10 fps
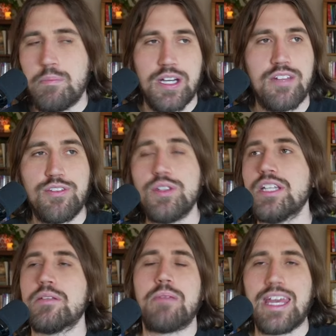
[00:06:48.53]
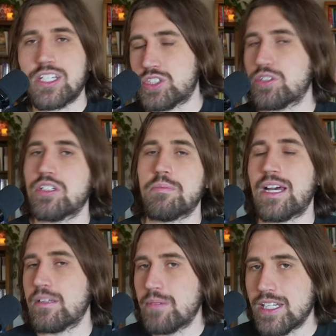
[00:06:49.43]
But if you need to make a certain
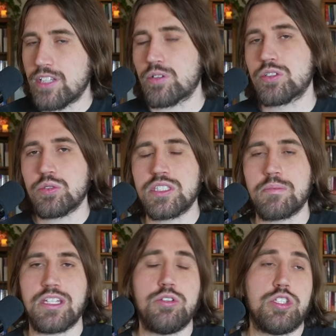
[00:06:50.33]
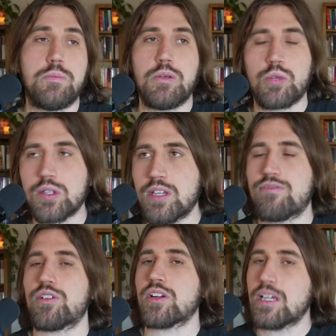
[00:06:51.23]
amount of money or do something, you should be working
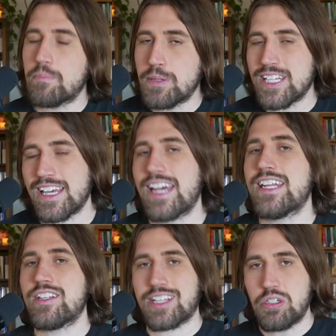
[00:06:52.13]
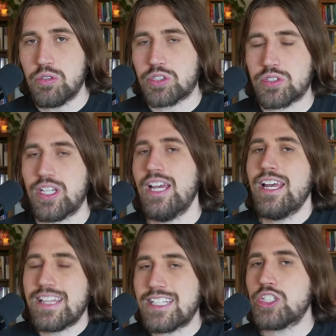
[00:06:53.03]
for a company and in a culture
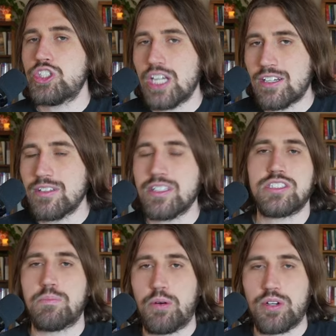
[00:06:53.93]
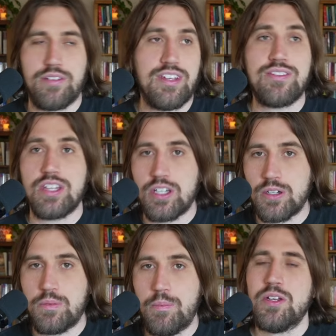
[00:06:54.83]
that is generally supportive, even
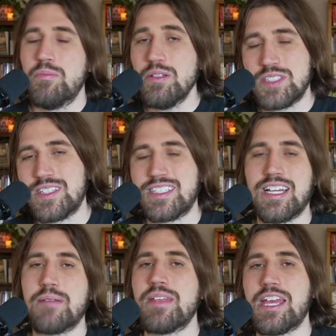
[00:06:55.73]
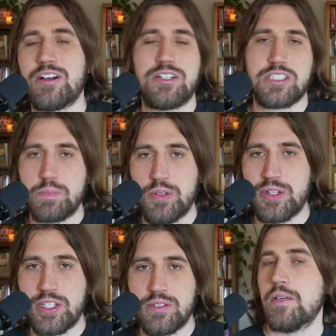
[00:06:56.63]
though most of the time they are
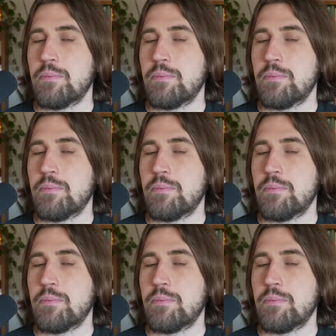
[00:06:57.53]
exploiting you.